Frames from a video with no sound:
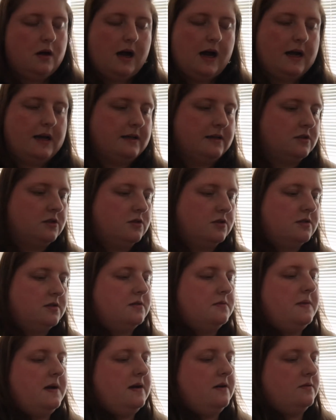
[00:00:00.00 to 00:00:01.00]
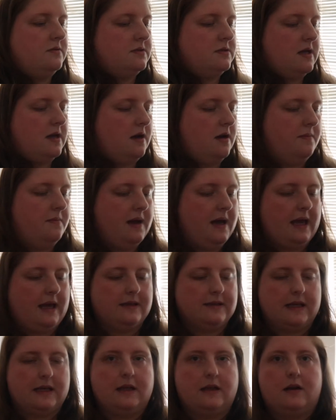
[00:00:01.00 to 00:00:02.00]
And it just smells
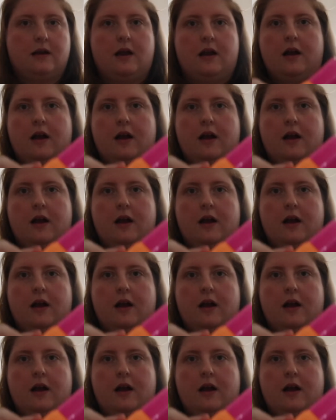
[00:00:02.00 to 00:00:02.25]
amazing. And I